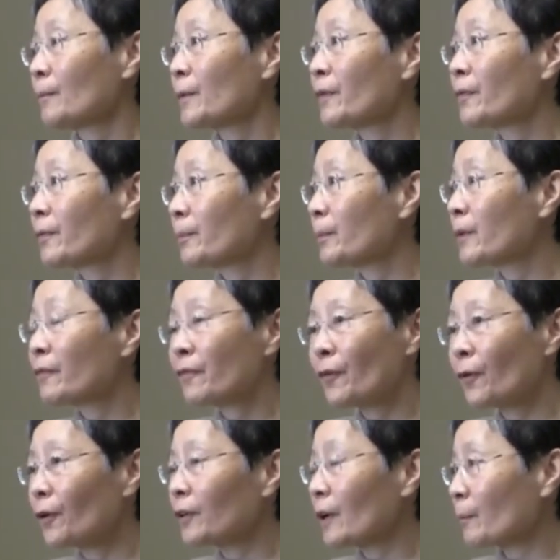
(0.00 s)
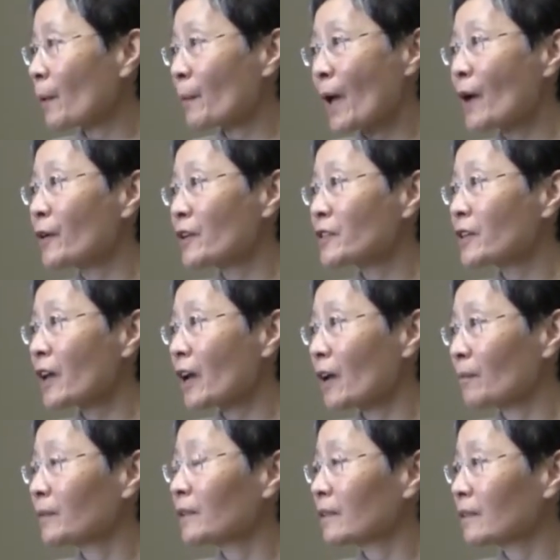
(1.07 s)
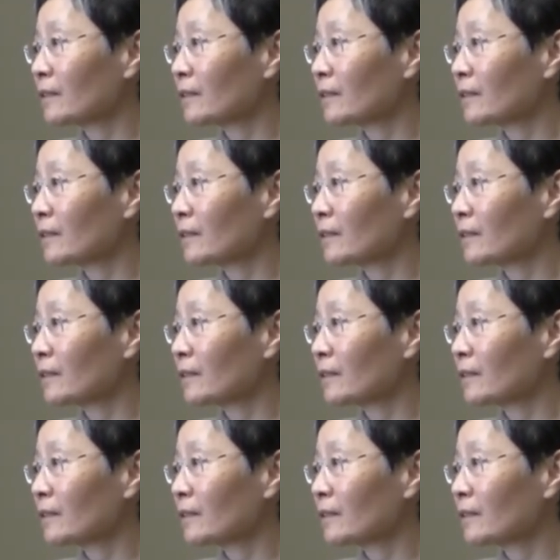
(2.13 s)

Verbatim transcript: Bef before the barbarians came,